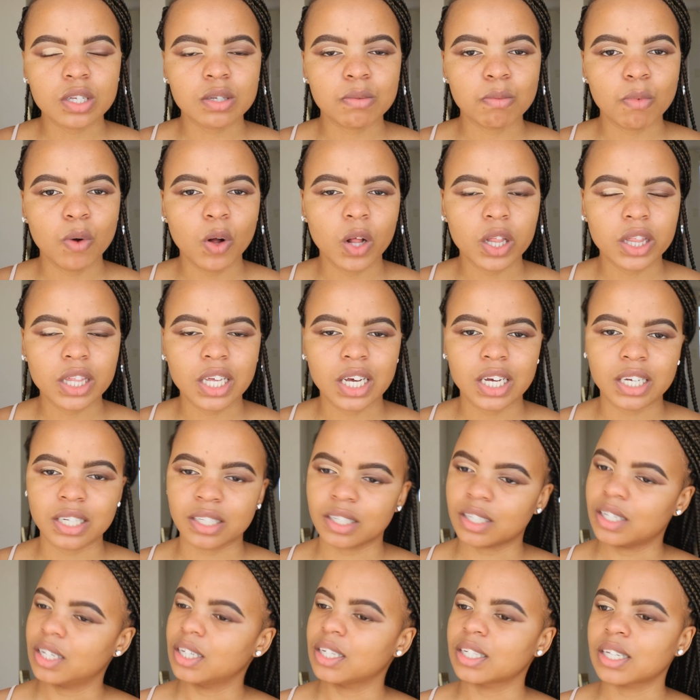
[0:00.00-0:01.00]
small
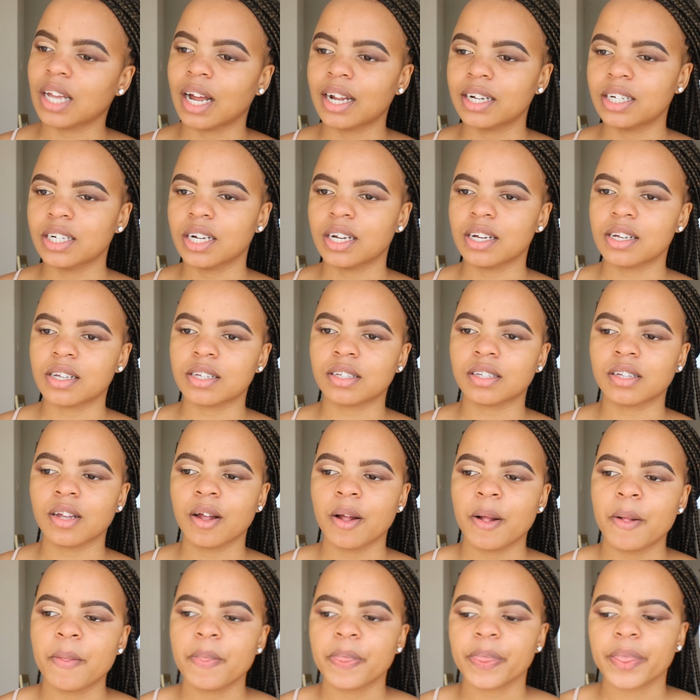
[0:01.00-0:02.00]
things such as
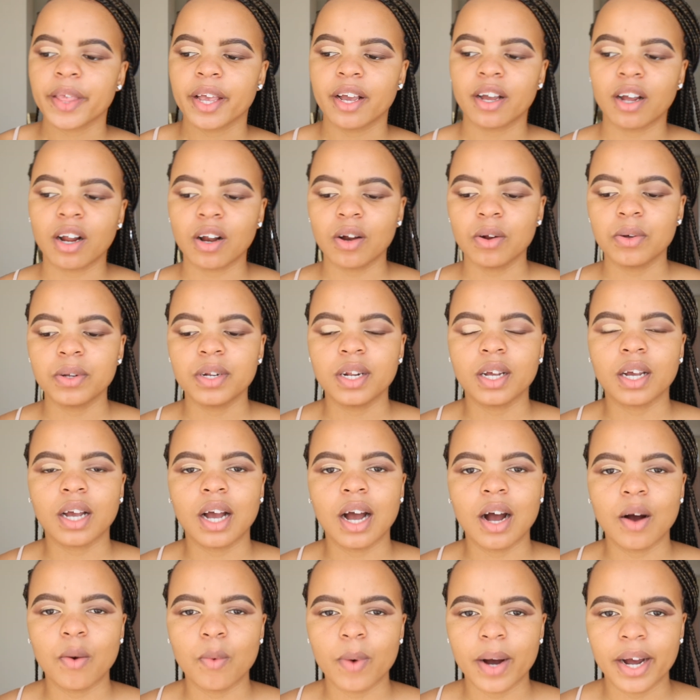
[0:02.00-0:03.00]
including
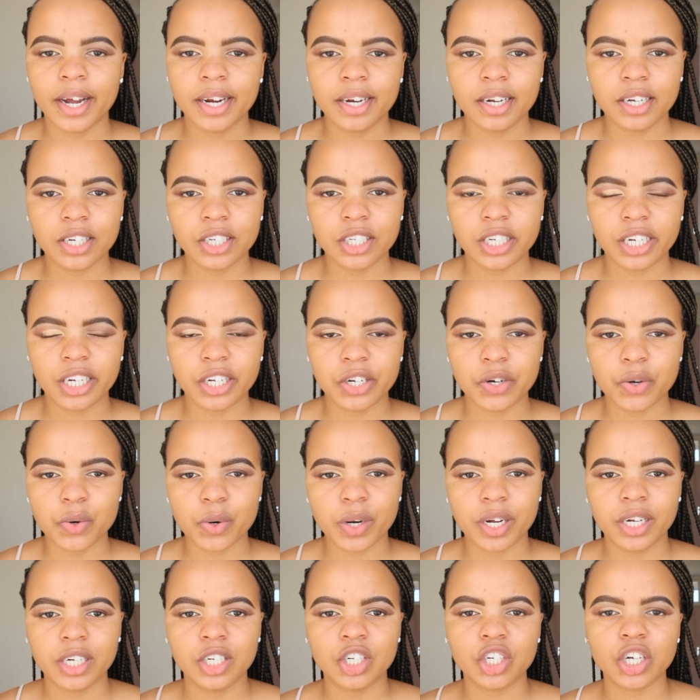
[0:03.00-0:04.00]
a wider shade
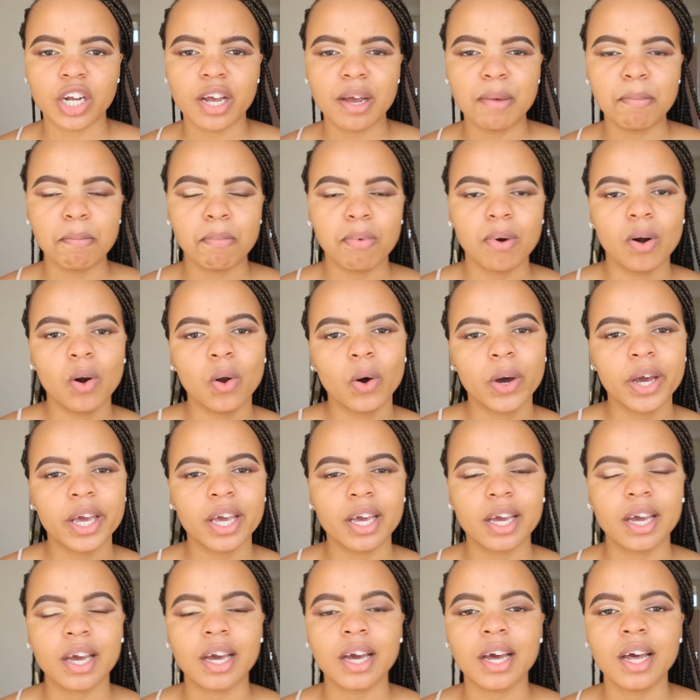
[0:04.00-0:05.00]
range,
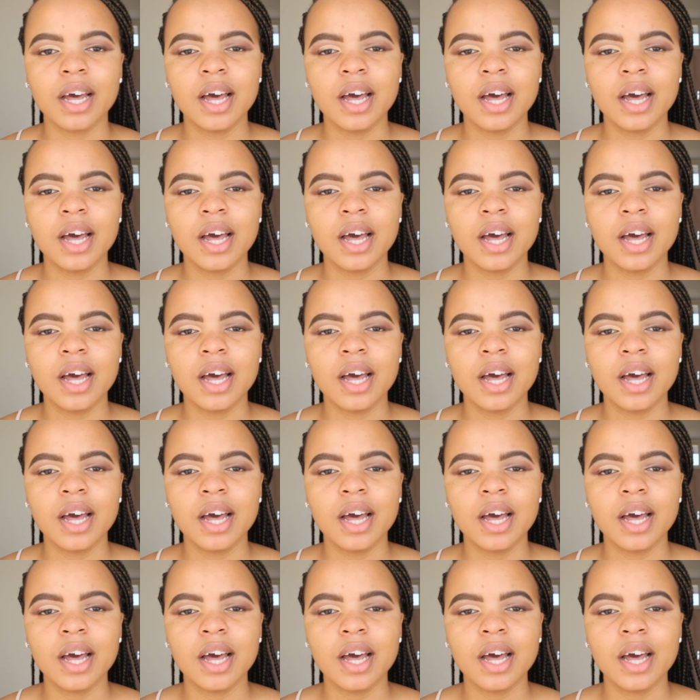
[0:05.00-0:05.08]
employing